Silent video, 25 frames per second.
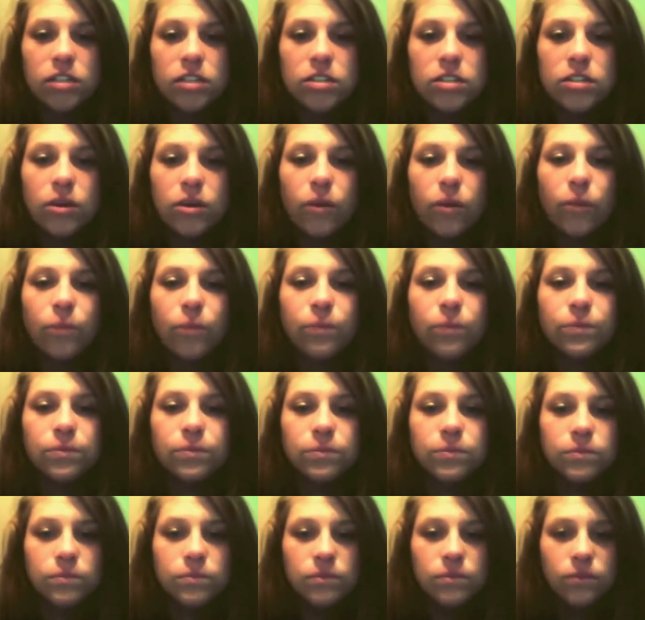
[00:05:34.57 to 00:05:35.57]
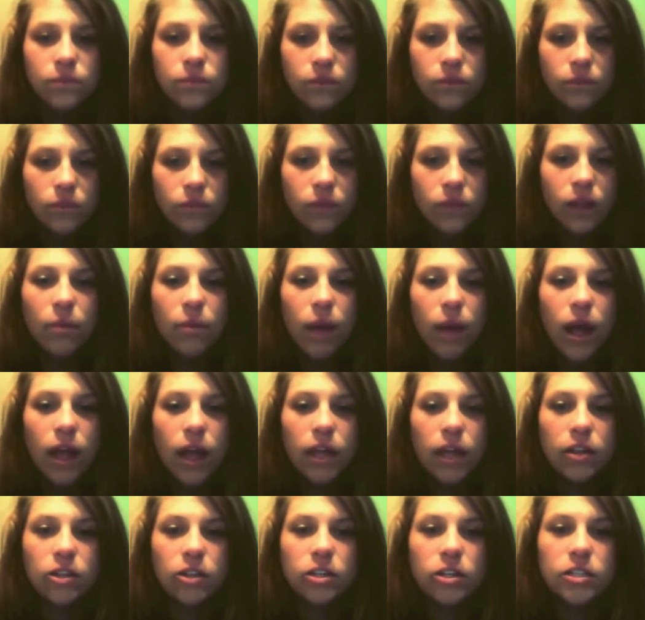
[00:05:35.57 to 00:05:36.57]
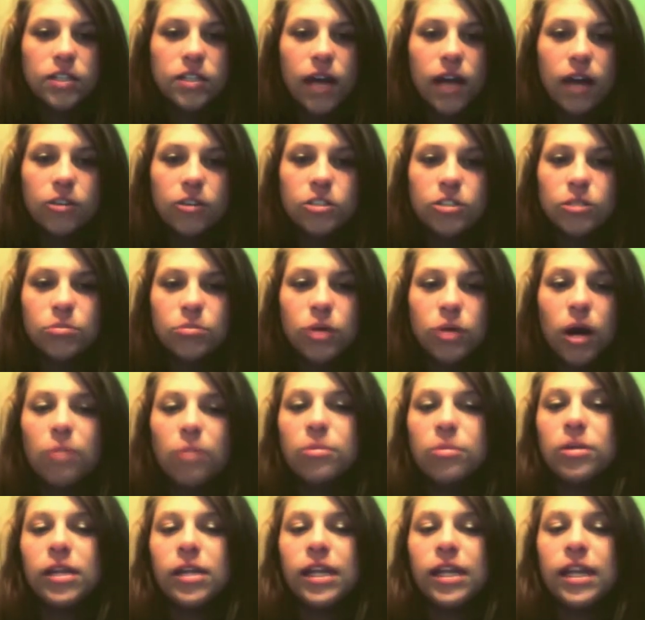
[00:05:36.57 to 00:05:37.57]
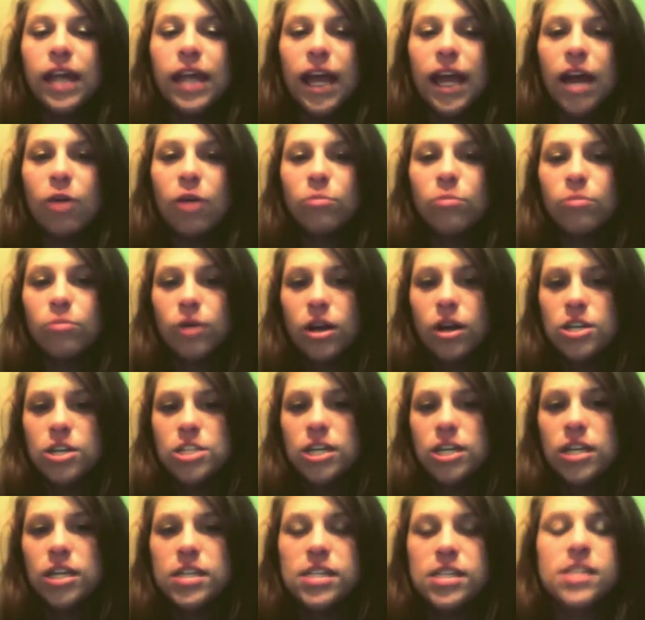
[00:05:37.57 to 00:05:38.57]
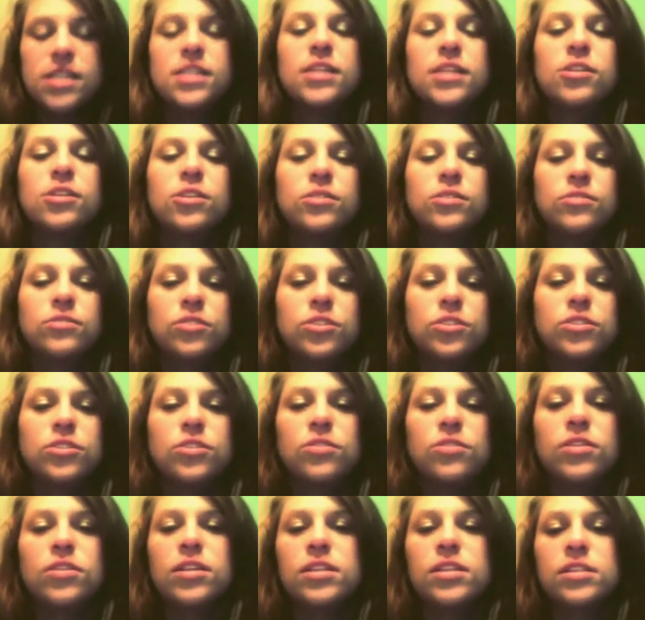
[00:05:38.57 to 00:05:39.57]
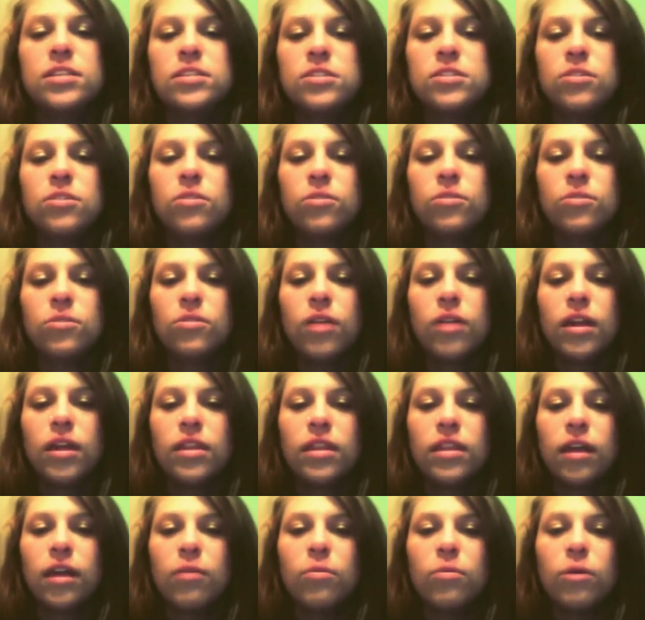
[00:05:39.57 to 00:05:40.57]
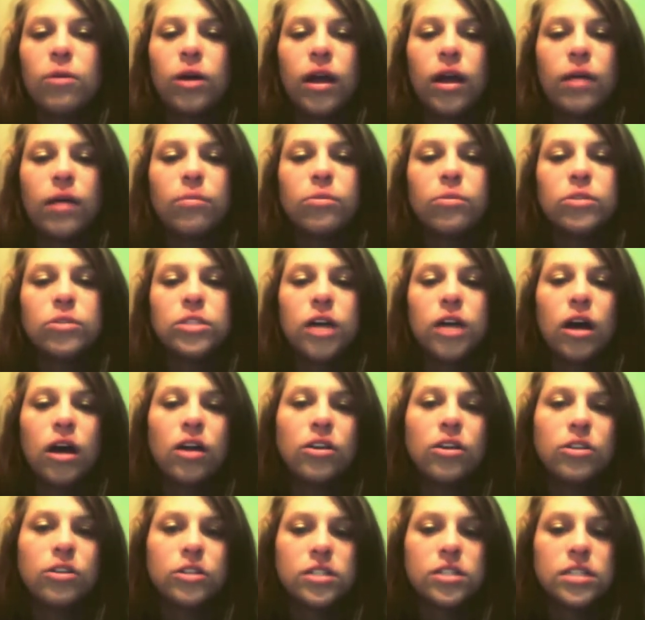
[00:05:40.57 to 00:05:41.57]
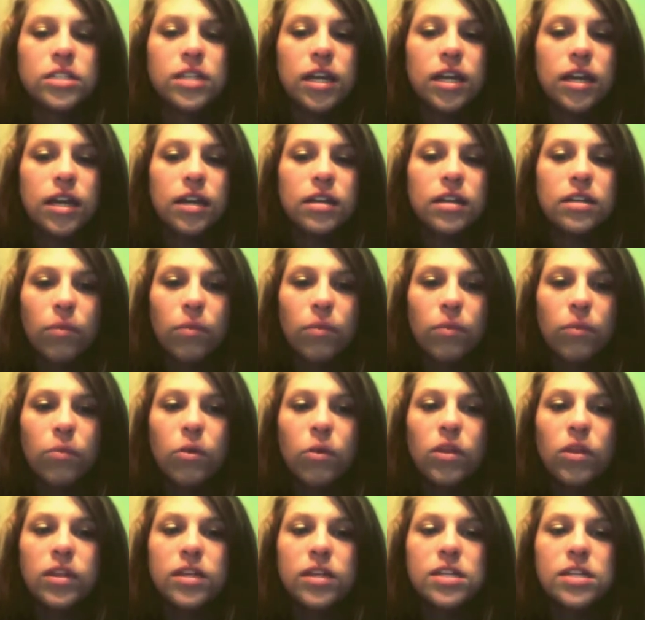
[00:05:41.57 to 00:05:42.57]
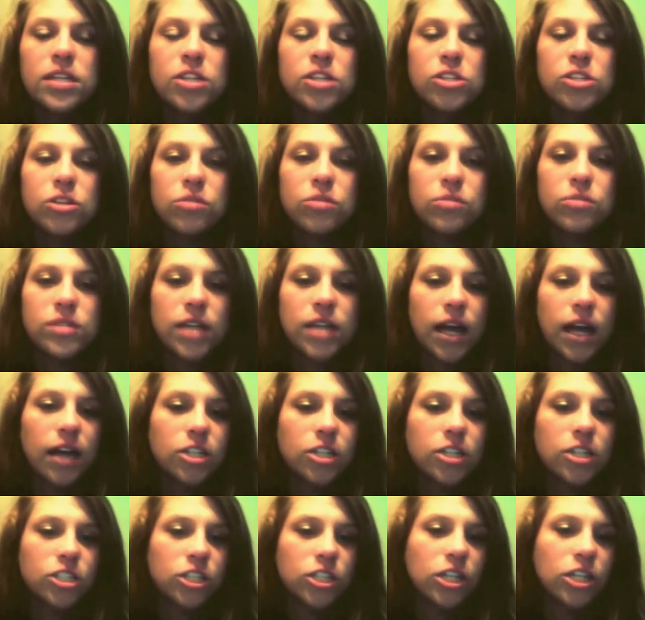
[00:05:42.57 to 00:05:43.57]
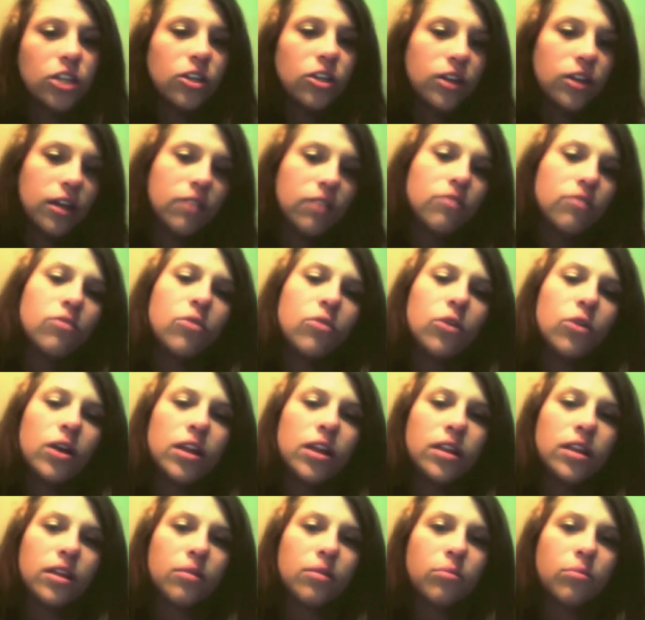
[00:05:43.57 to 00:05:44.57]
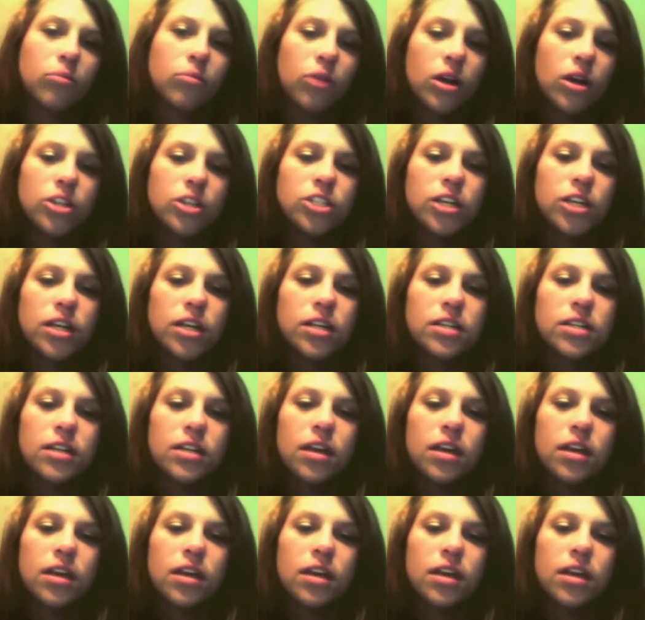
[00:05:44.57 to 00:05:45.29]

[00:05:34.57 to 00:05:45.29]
So I learned how to properly lay out project details for students so that they were able to understand what the teacher was actually looking for in the project.